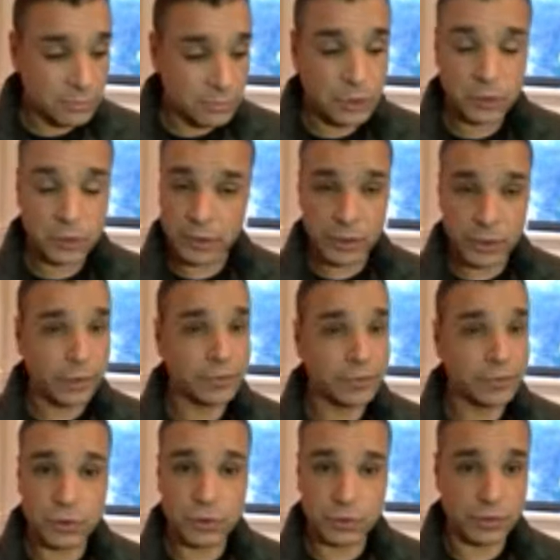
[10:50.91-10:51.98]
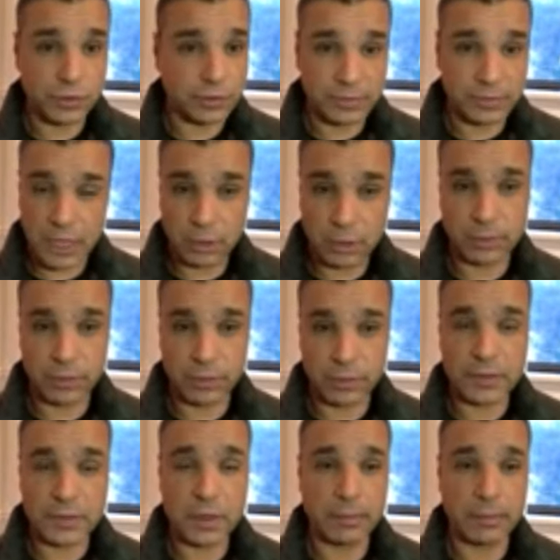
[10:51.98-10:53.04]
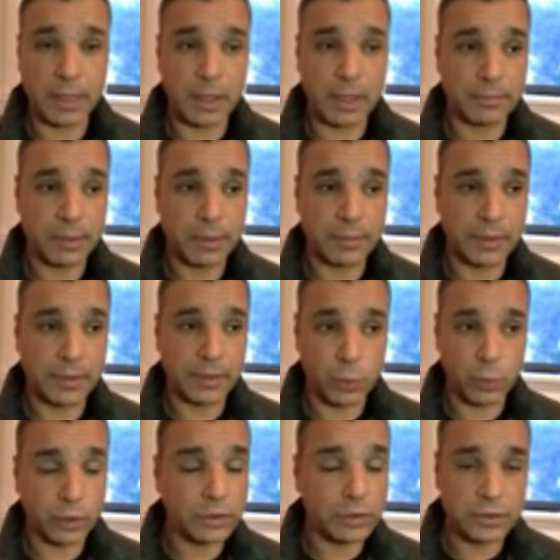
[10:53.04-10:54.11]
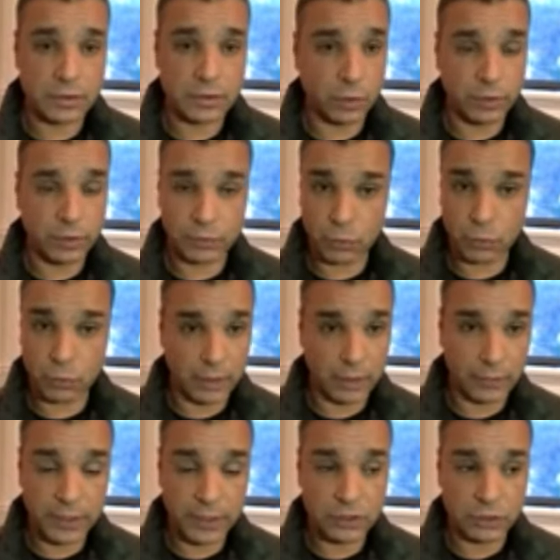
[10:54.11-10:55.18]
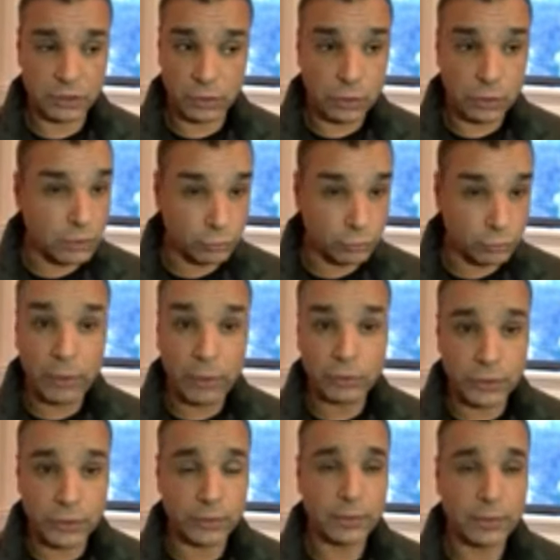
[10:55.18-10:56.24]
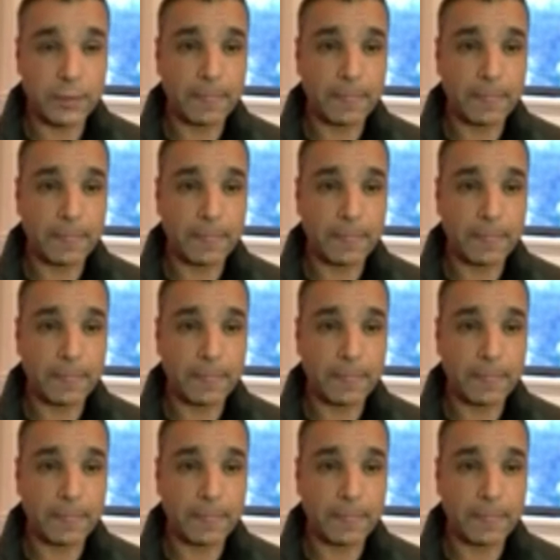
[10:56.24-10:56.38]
you know, in the near future, some terrible things coming up. I mean, the world is going the wrong direction. Look around you.